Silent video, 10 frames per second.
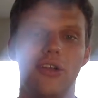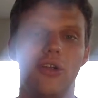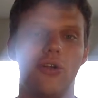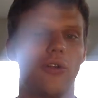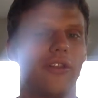
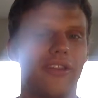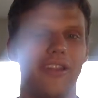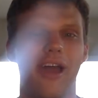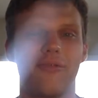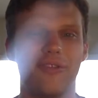or
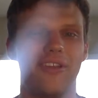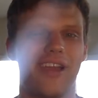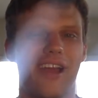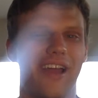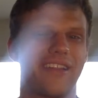not really.
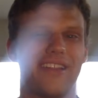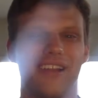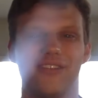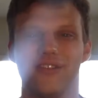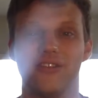I
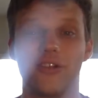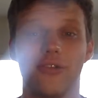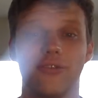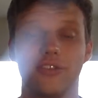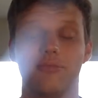don't know. It's
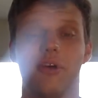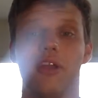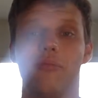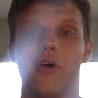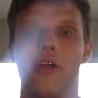hard to
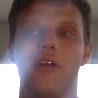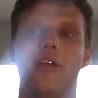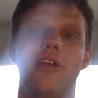explain, but